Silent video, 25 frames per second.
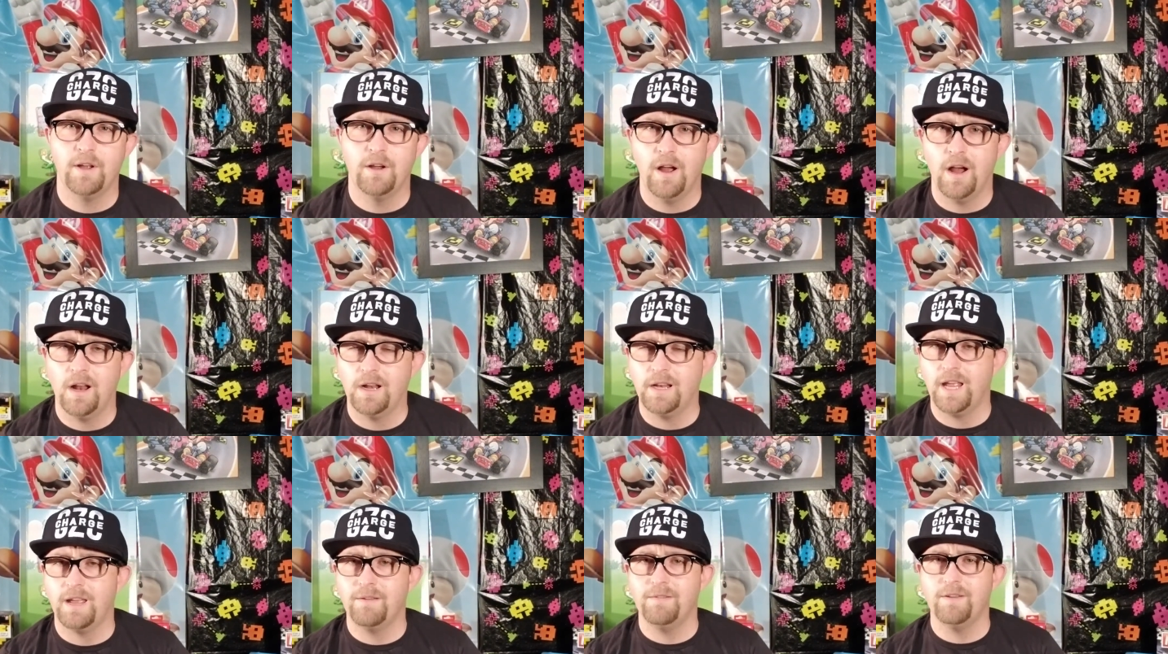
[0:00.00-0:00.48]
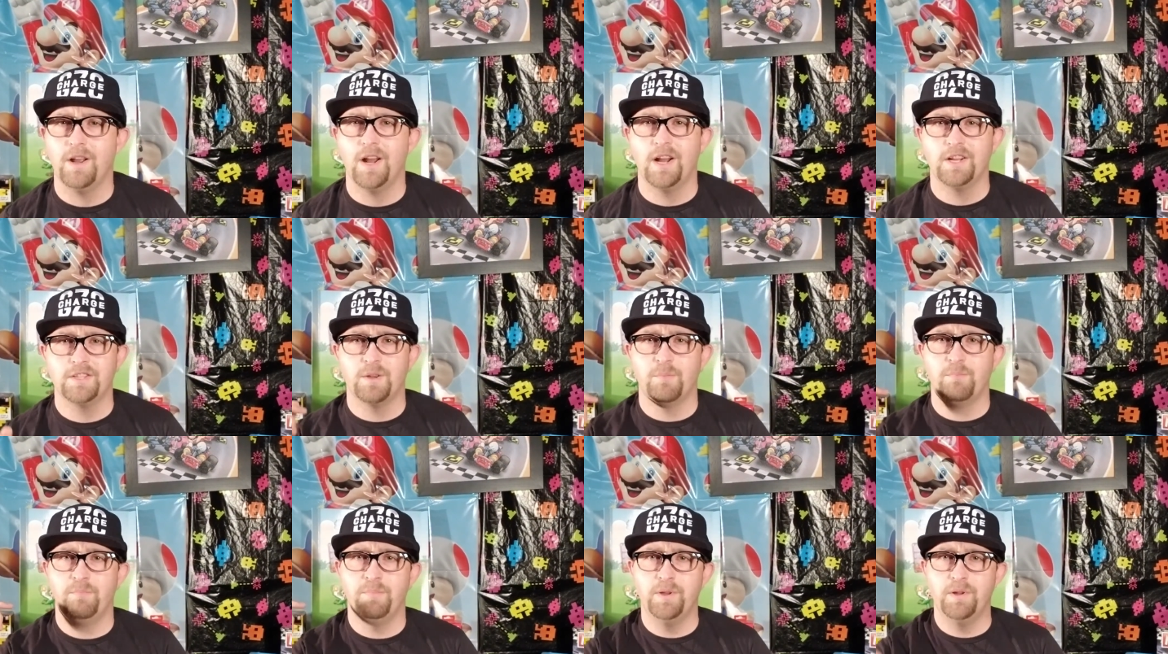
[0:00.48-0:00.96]
God gave you
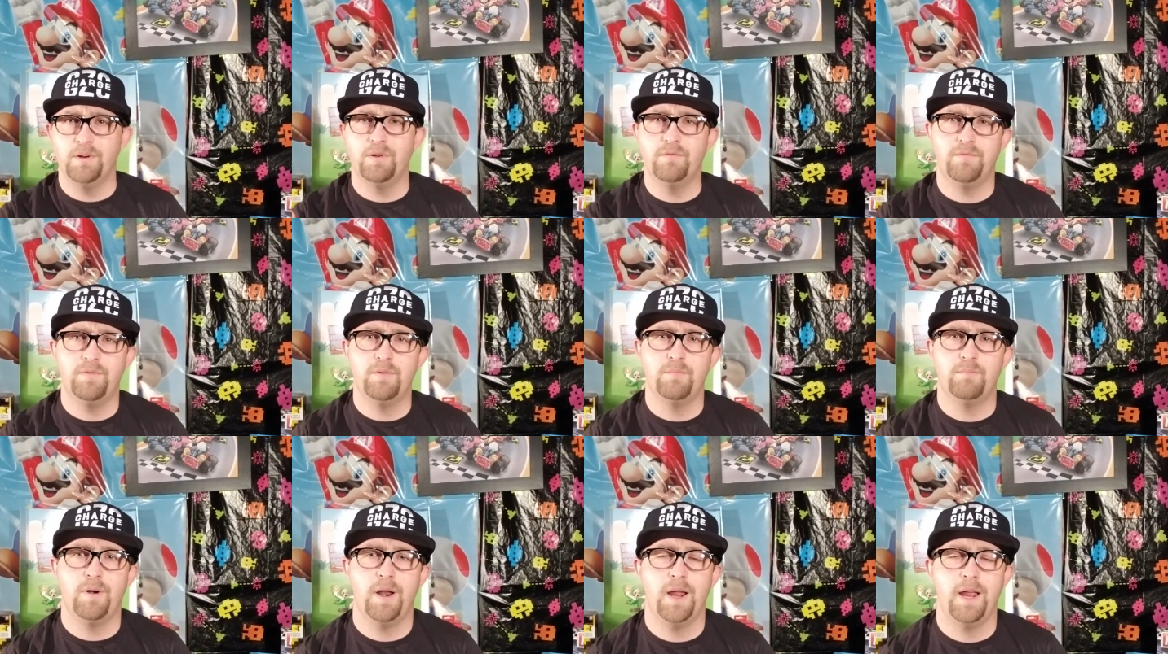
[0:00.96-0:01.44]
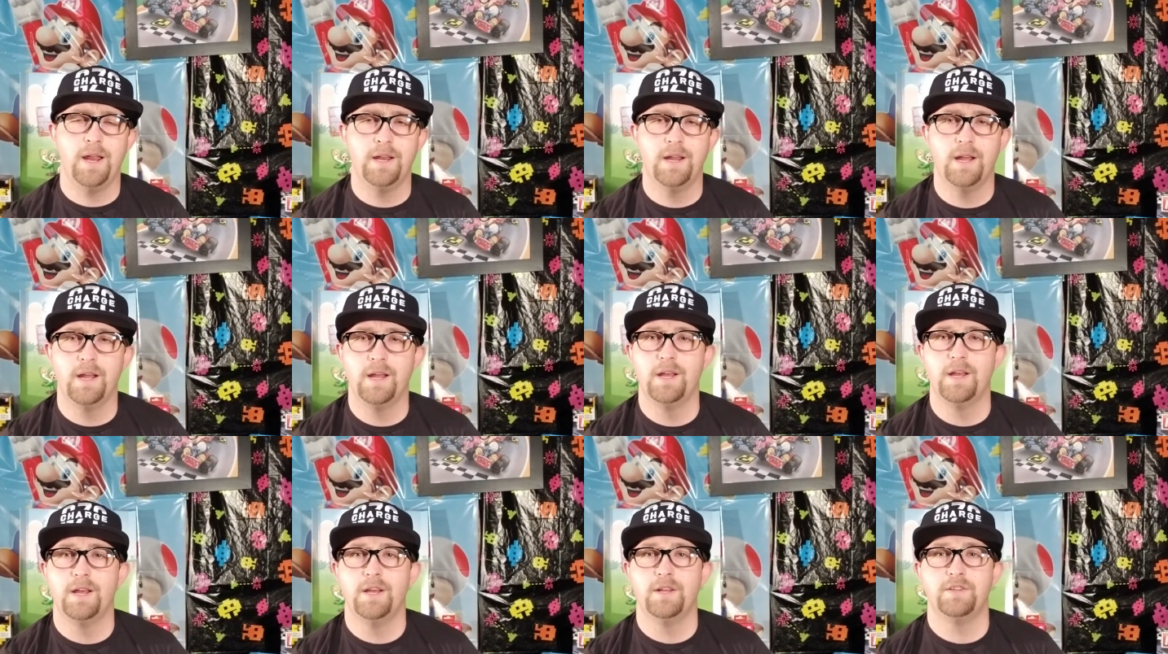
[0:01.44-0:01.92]
guys a beautiful brain
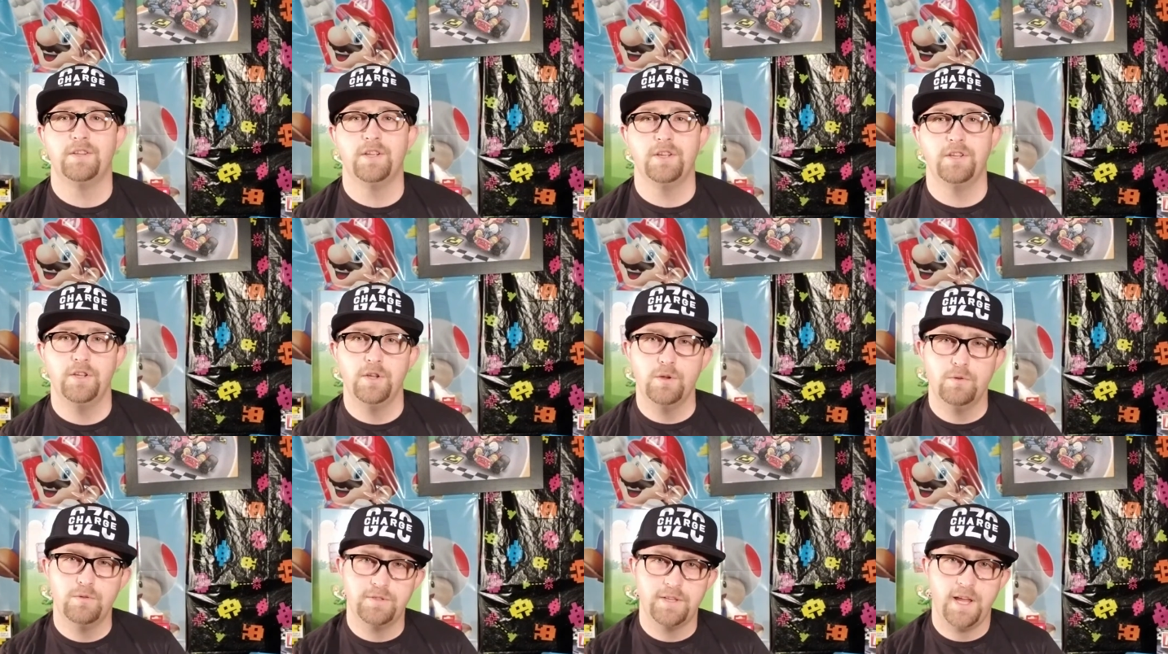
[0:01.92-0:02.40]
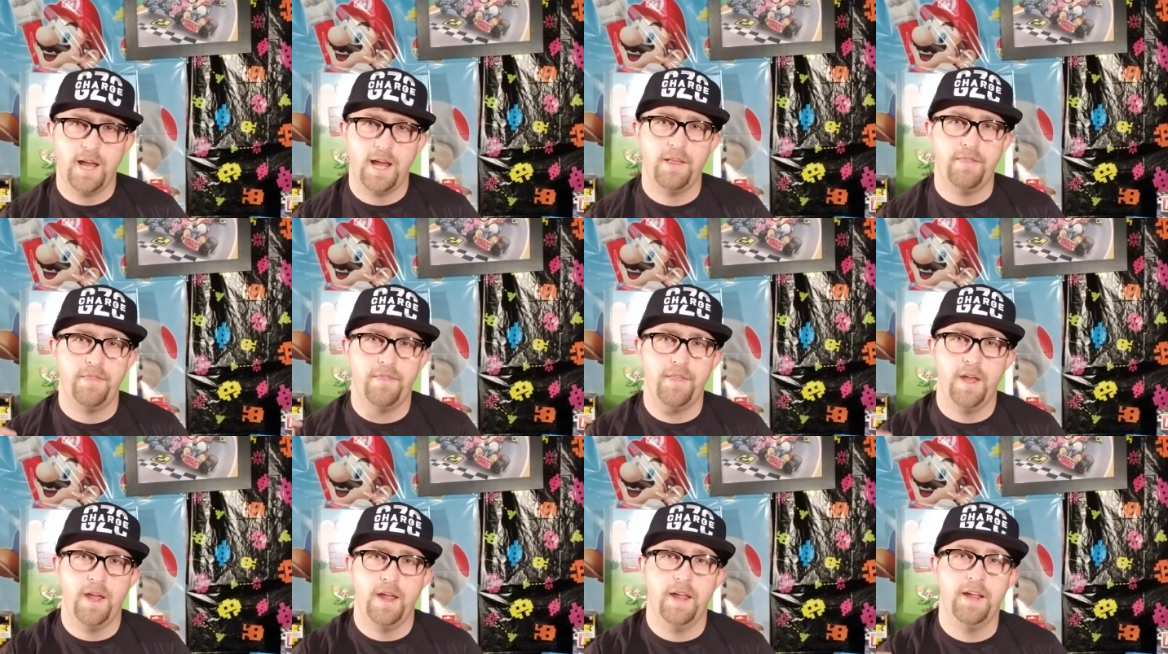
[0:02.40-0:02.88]
to use that
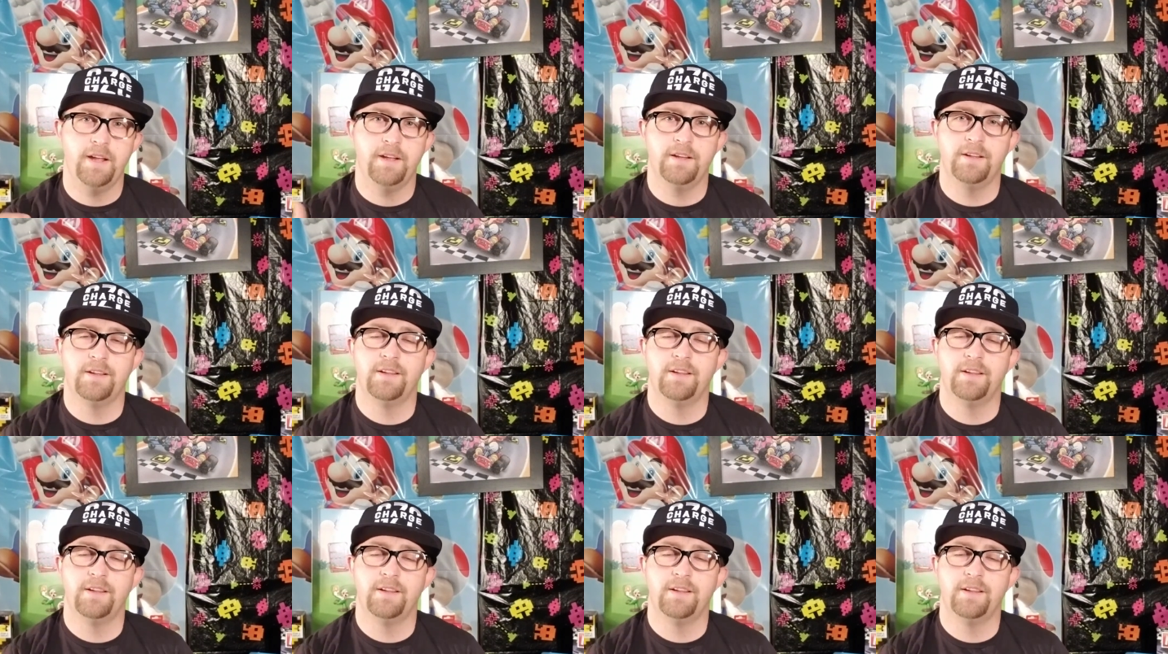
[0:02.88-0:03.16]
thing.